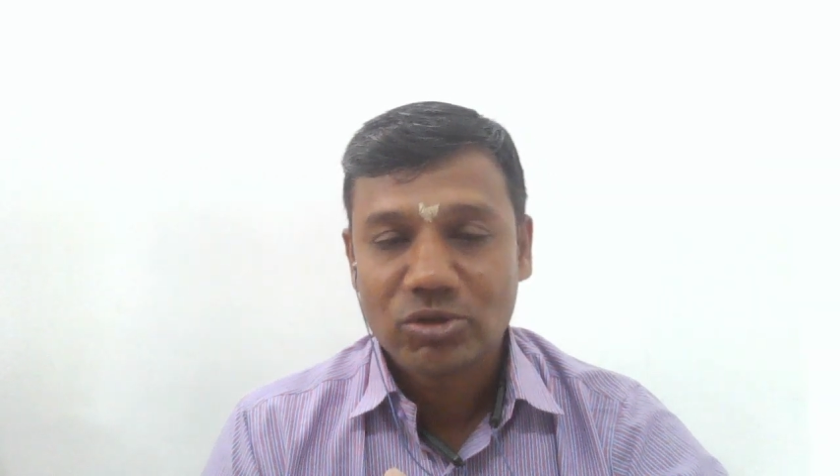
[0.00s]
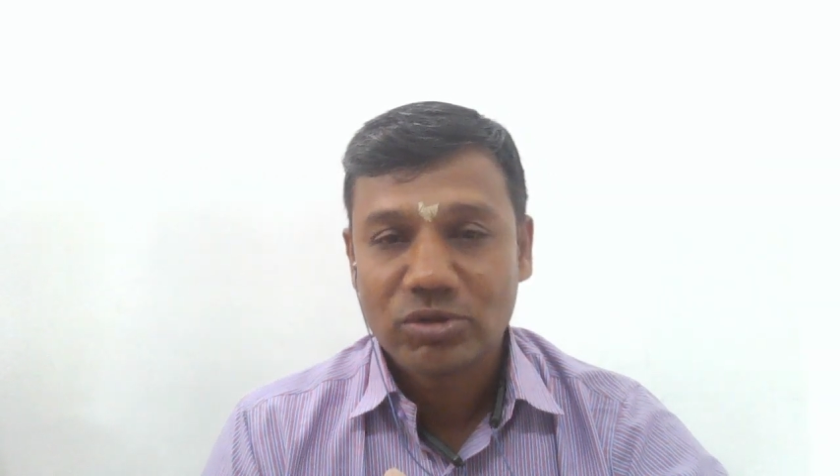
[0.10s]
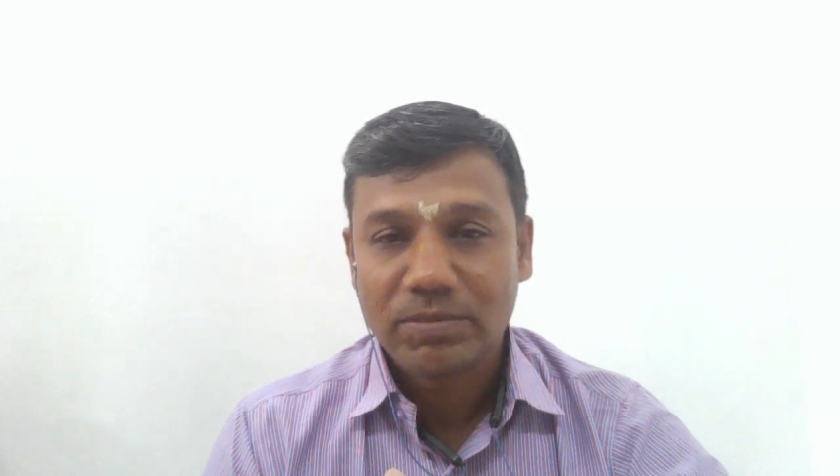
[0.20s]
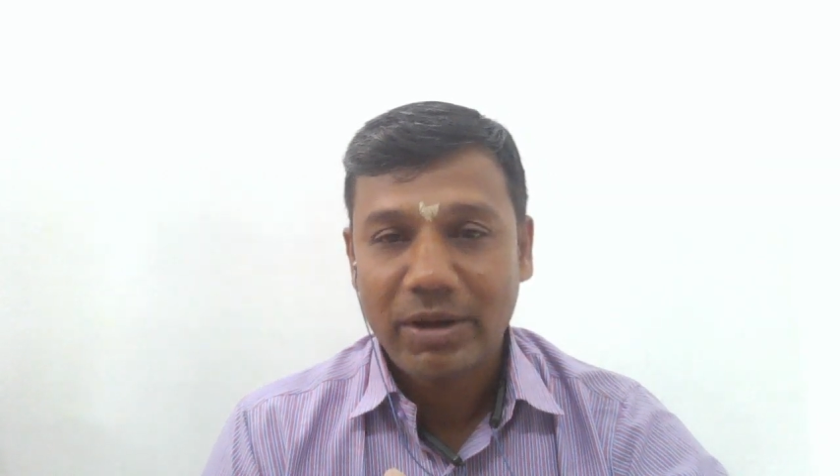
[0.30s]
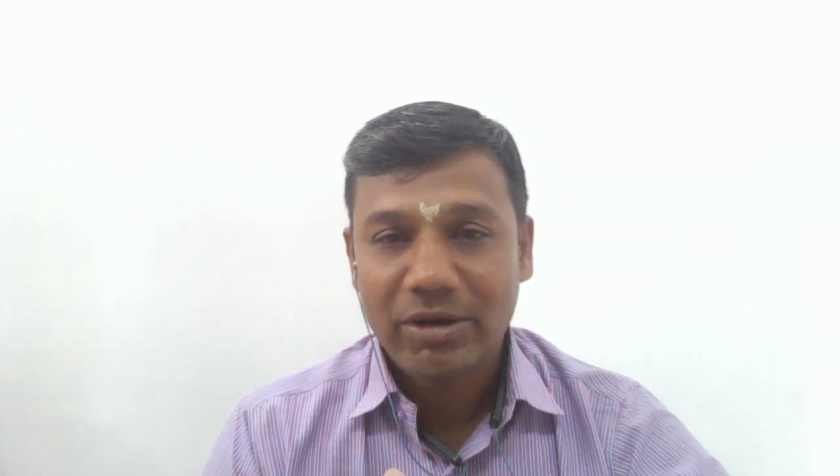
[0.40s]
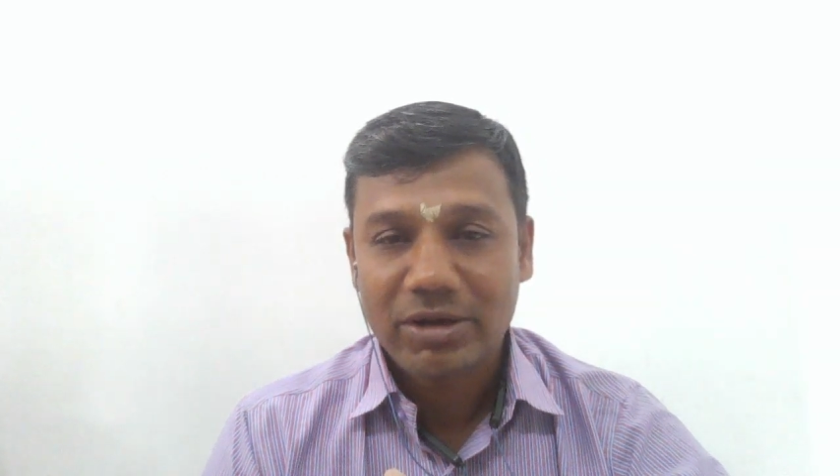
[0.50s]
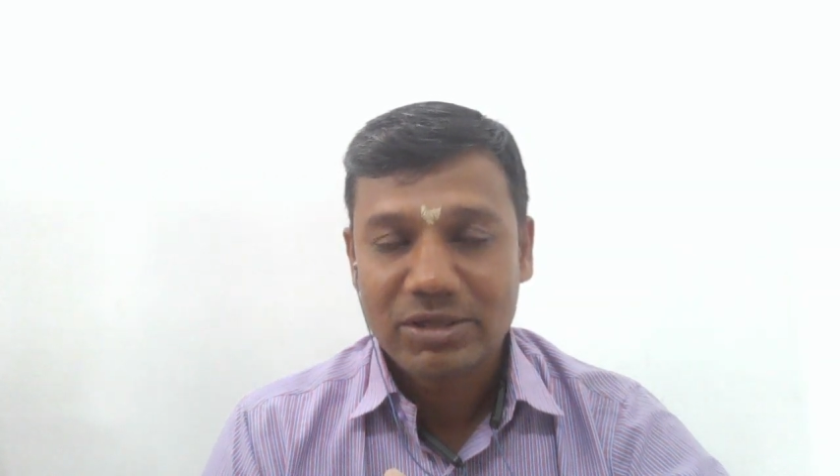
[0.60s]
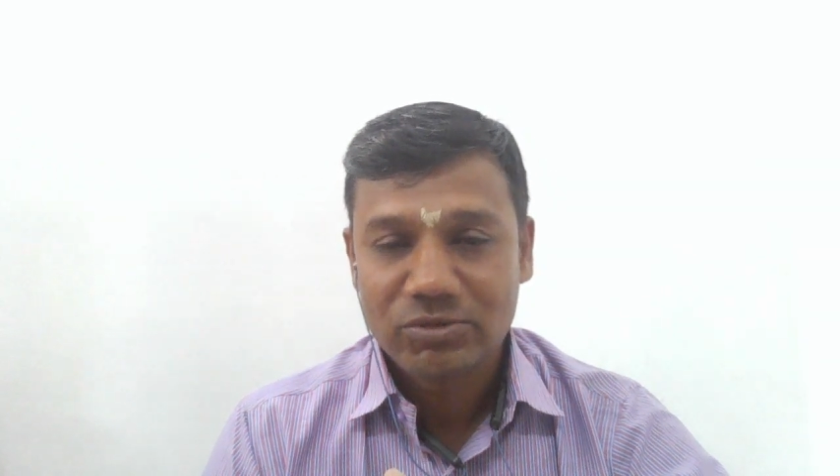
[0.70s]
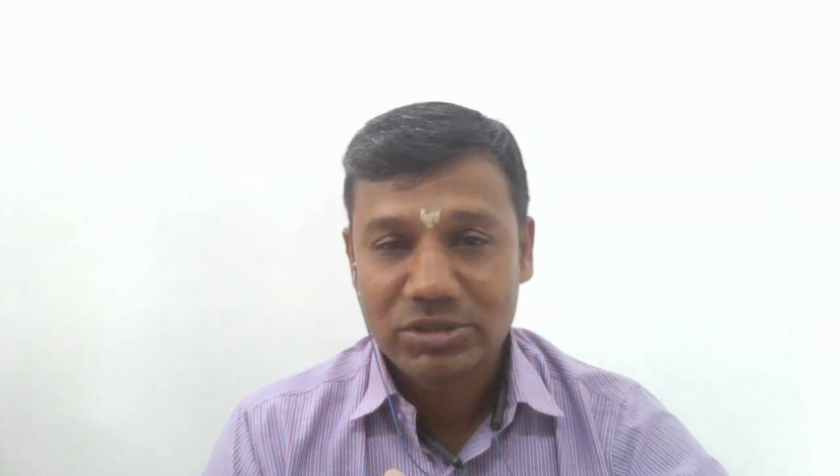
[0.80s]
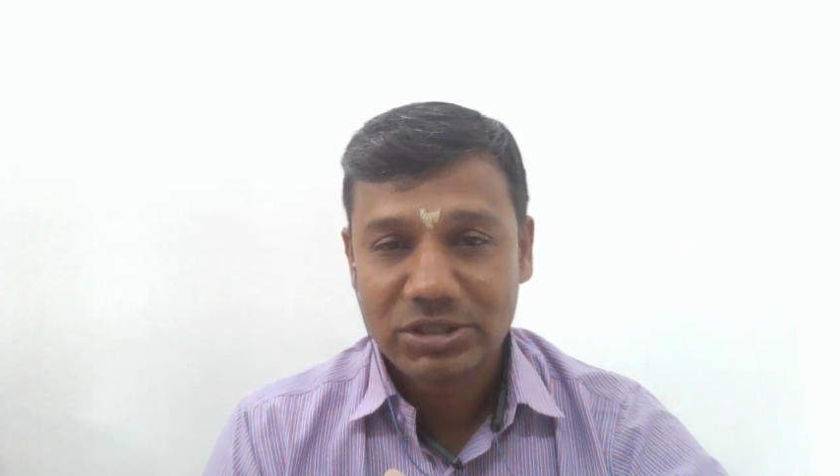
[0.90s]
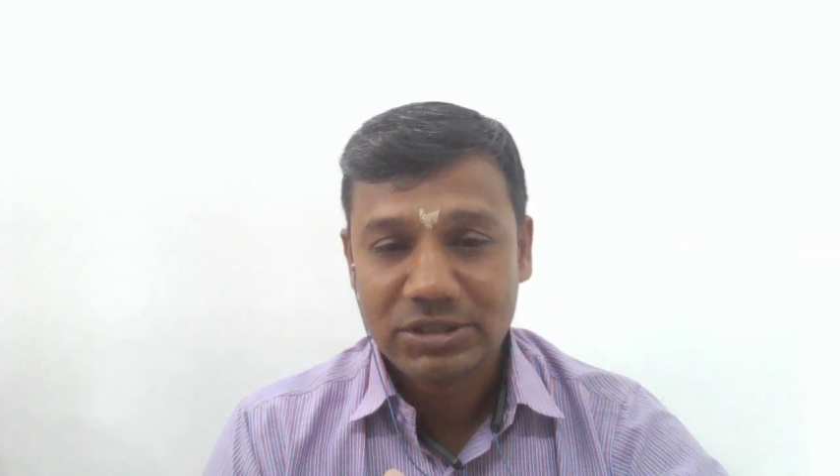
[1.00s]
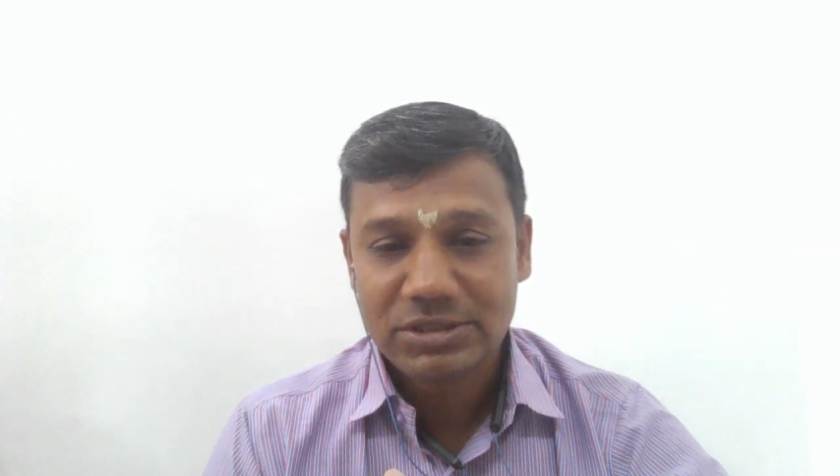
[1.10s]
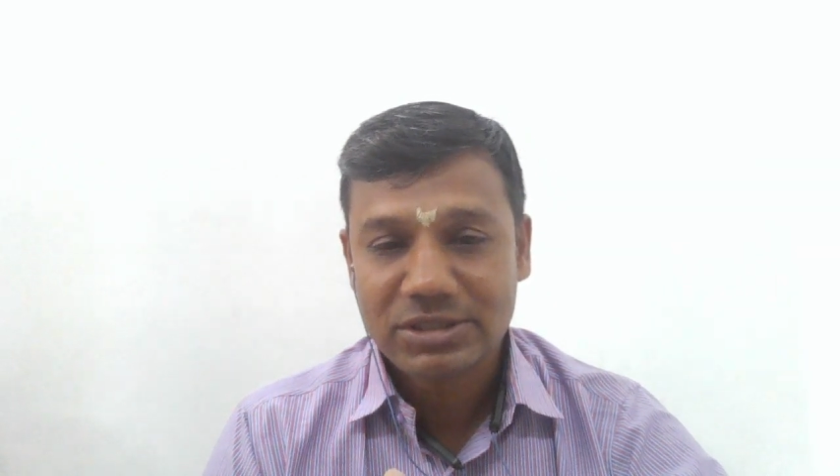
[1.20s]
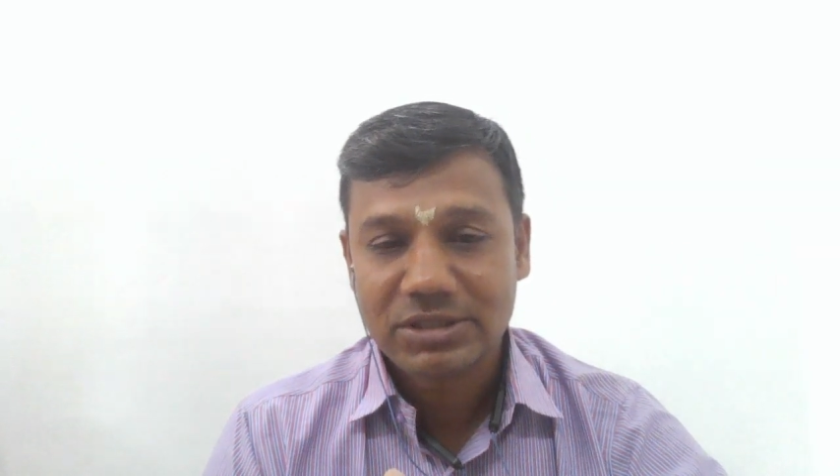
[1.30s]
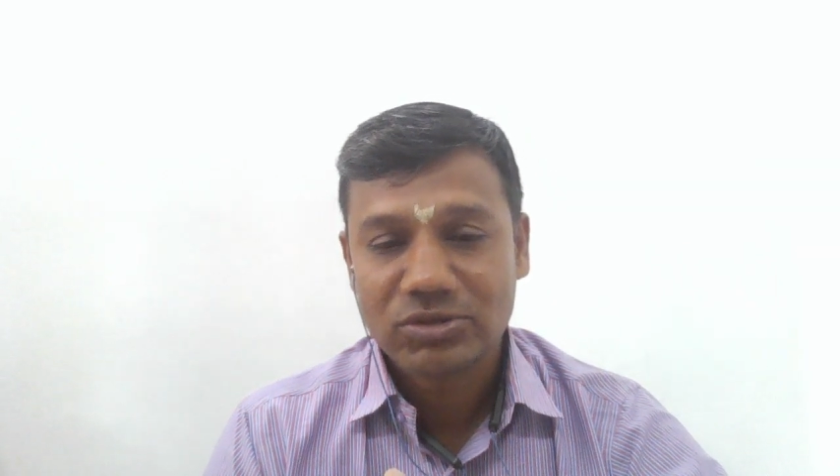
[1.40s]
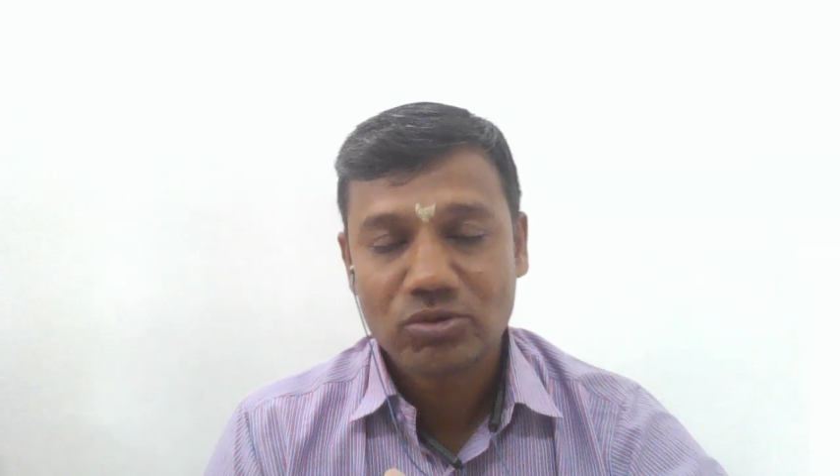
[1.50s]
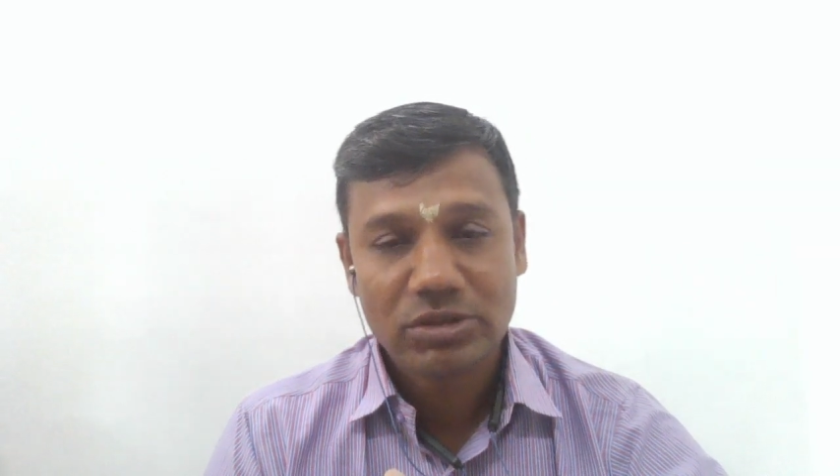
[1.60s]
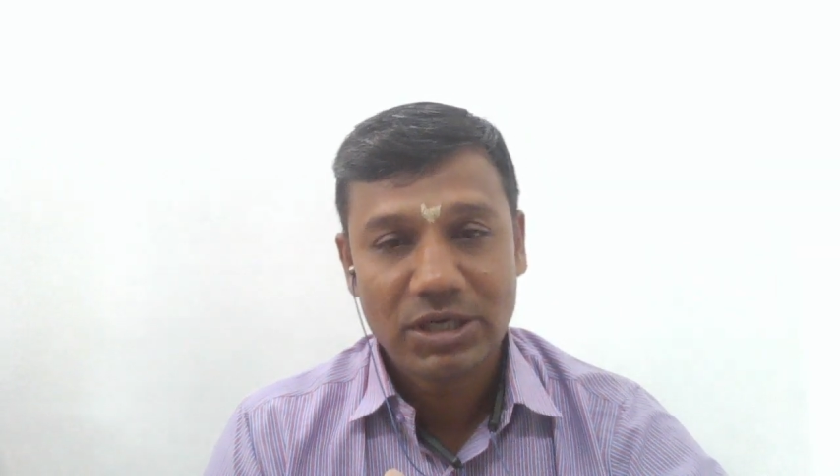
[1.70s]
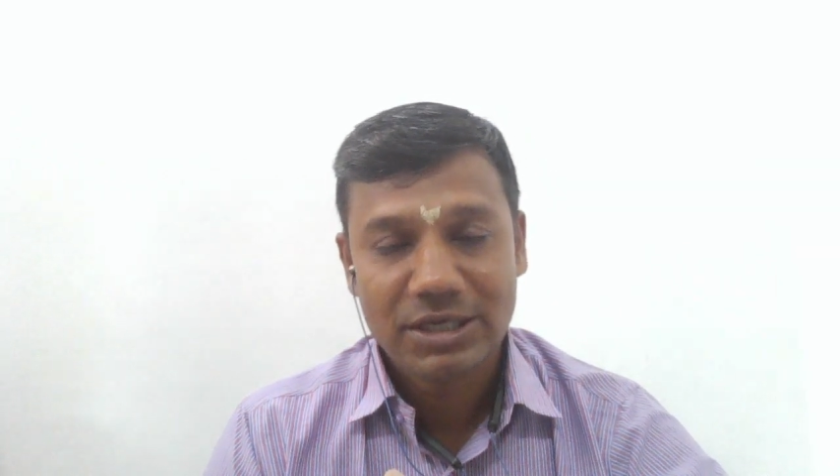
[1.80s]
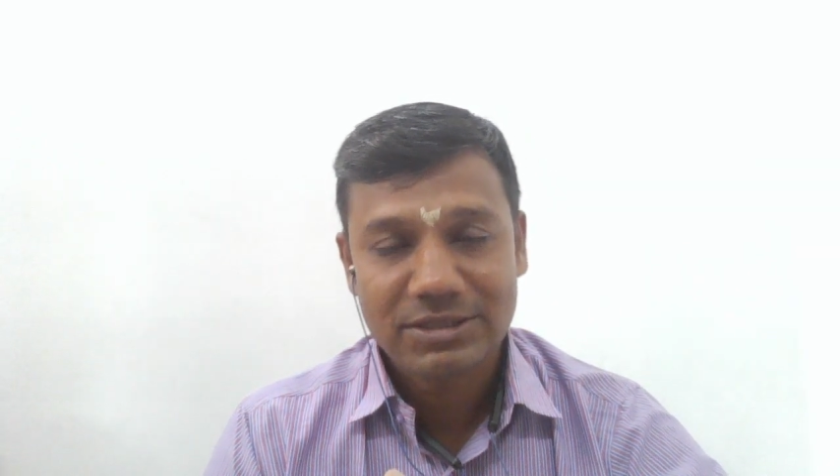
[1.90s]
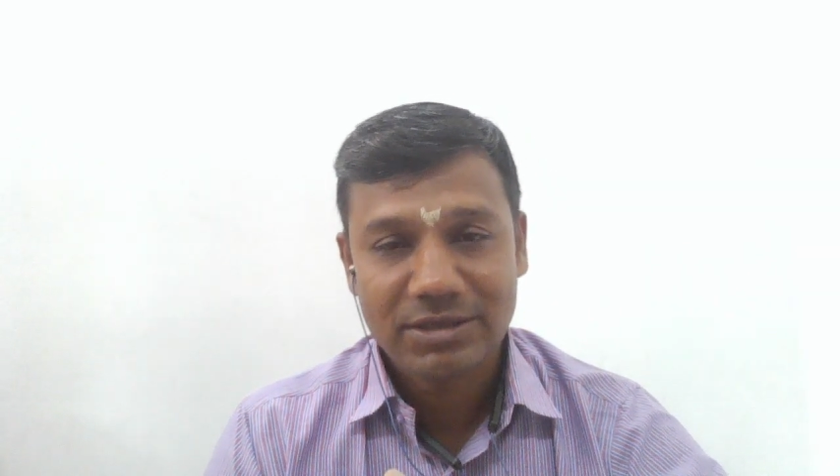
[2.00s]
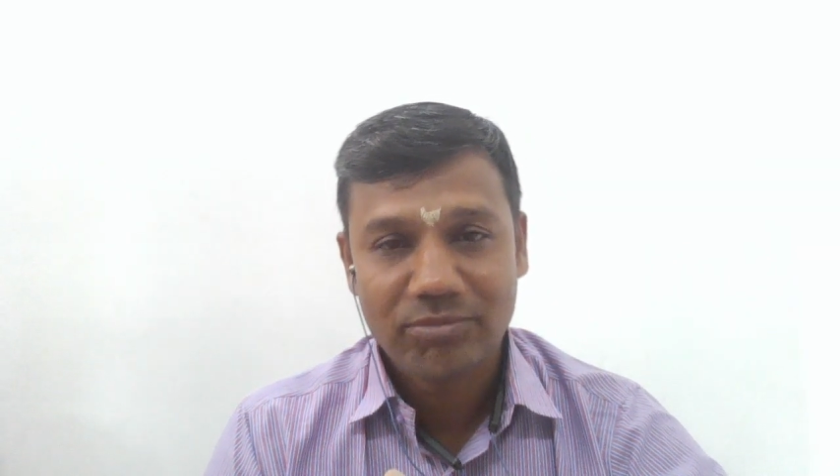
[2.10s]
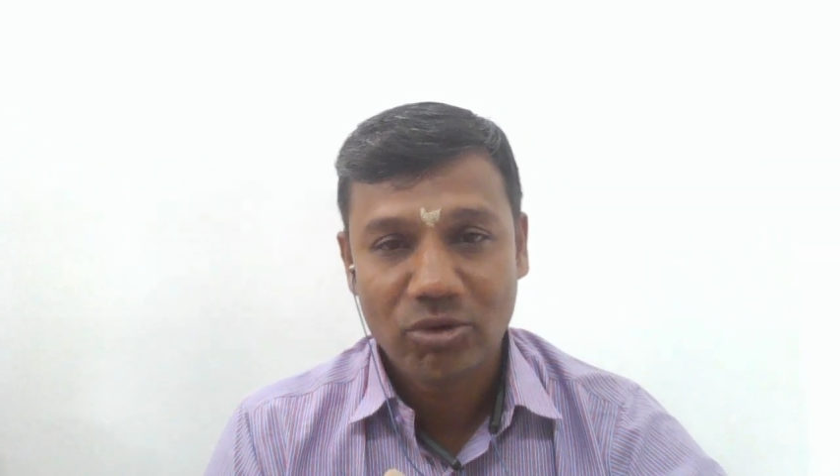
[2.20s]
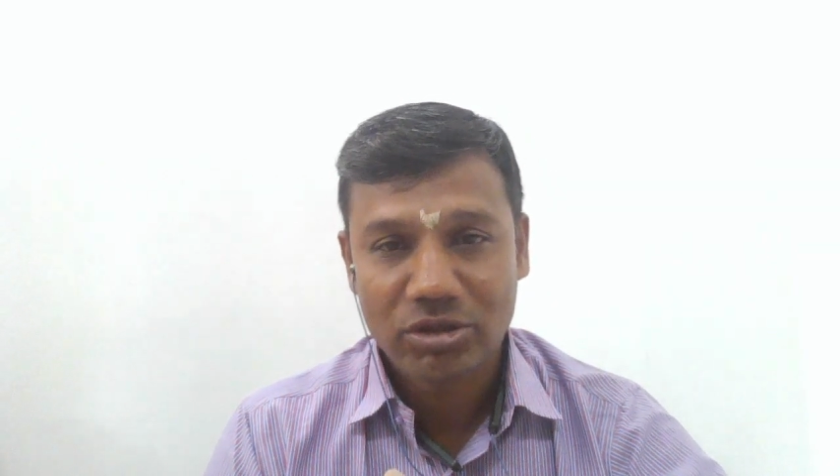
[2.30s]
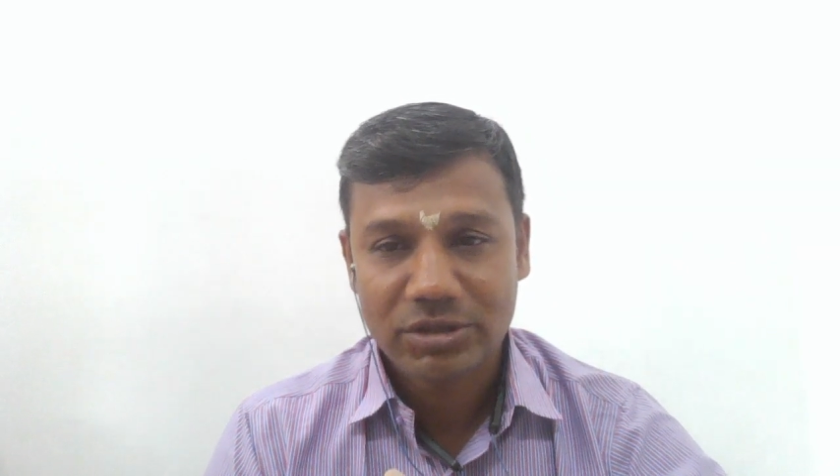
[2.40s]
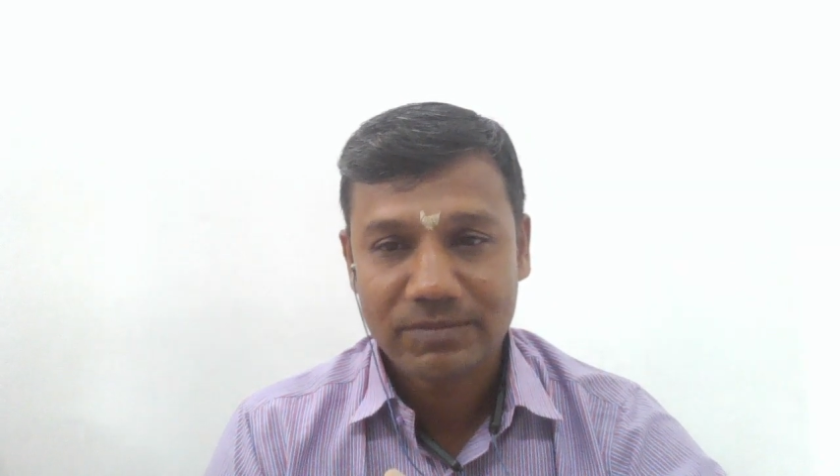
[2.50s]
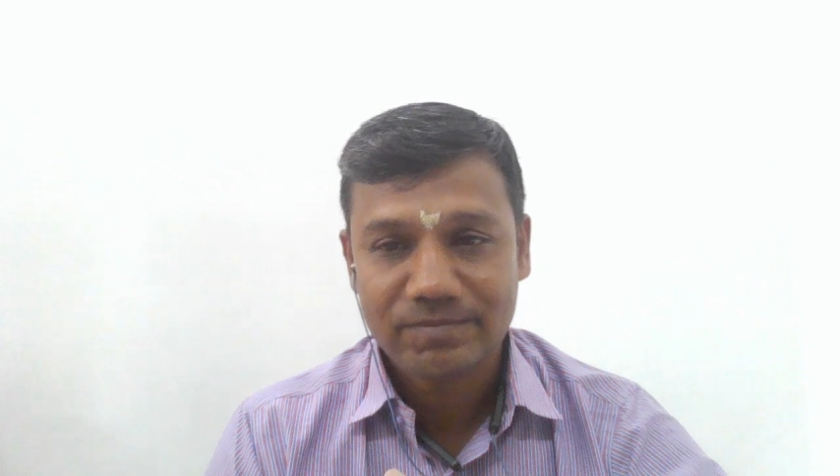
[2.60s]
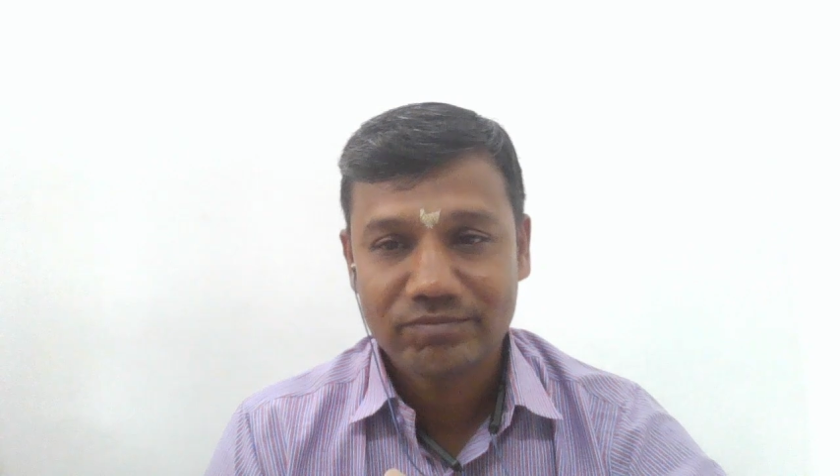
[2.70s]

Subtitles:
to the power converters to the electric motor.